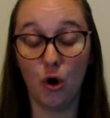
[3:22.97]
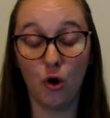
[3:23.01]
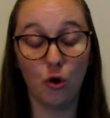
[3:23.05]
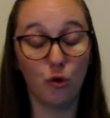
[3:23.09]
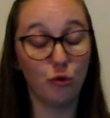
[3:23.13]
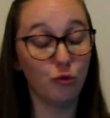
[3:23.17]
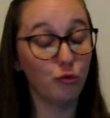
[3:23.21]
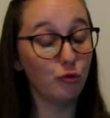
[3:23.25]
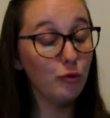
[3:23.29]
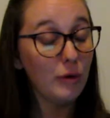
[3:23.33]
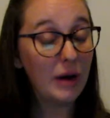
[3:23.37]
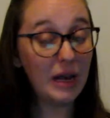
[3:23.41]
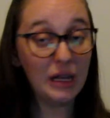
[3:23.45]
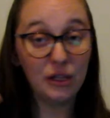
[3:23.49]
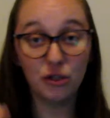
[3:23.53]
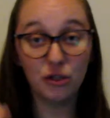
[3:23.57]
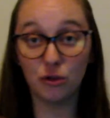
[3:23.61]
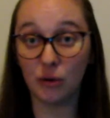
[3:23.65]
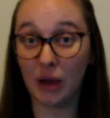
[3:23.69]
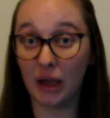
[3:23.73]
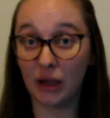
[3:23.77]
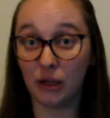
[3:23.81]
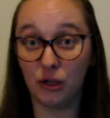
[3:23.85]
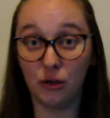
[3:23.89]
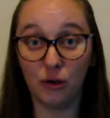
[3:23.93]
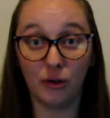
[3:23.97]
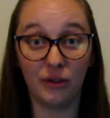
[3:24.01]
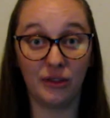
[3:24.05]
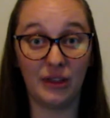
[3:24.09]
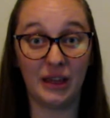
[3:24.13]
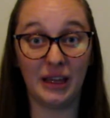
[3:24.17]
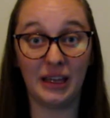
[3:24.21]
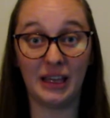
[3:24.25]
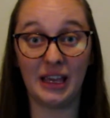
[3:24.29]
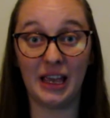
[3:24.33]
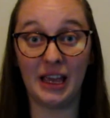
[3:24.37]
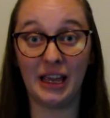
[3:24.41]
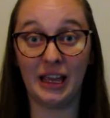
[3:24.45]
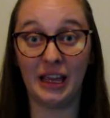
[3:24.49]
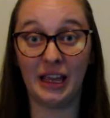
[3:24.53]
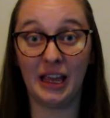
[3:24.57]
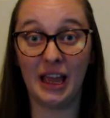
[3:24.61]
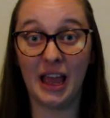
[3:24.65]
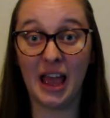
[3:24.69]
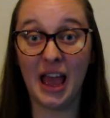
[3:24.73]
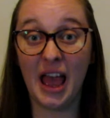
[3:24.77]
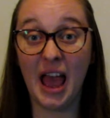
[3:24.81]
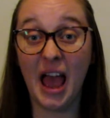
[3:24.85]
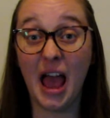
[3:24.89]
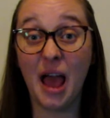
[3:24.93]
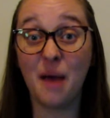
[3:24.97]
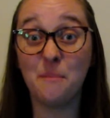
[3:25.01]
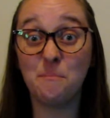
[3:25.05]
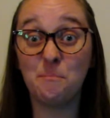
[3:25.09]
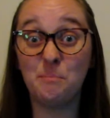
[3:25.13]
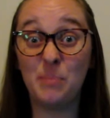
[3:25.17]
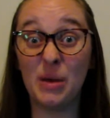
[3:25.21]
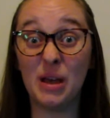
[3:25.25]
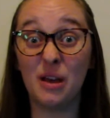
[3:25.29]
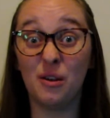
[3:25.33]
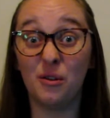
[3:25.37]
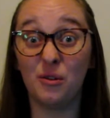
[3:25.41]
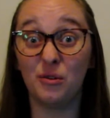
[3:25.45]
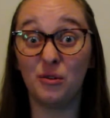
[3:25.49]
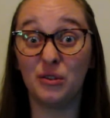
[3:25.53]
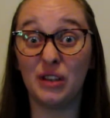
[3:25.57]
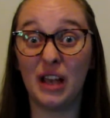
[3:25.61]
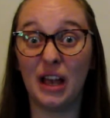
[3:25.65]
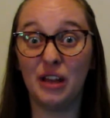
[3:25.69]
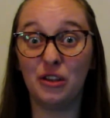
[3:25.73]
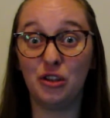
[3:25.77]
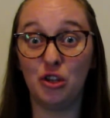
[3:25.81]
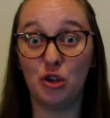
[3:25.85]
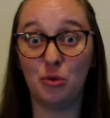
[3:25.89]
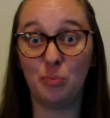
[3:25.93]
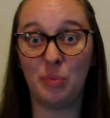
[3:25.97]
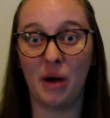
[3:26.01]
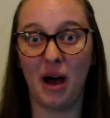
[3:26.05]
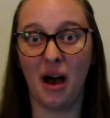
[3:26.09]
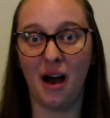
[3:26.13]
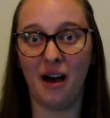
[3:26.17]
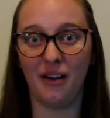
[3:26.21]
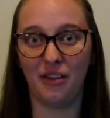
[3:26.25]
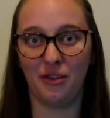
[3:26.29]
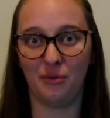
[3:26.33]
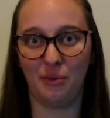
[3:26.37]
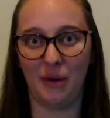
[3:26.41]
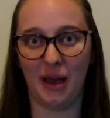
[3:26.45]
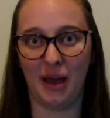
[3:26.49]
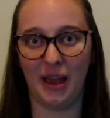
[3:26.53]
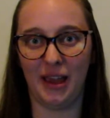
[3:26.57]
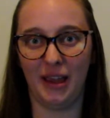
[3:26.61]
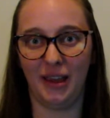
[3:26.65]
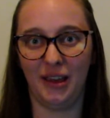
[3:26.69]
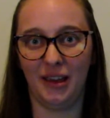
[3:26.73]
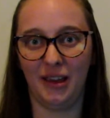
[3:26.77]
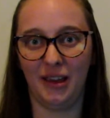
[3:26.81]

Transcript: retrack your thinking, and build a new pathway.